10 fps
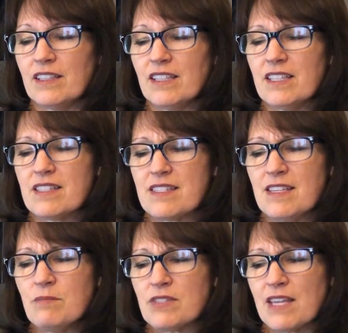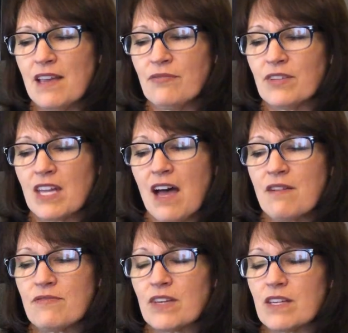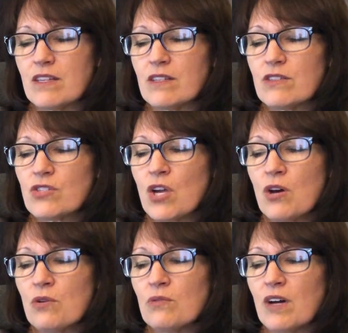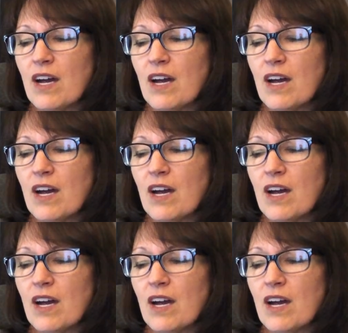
It seemed safe enough, so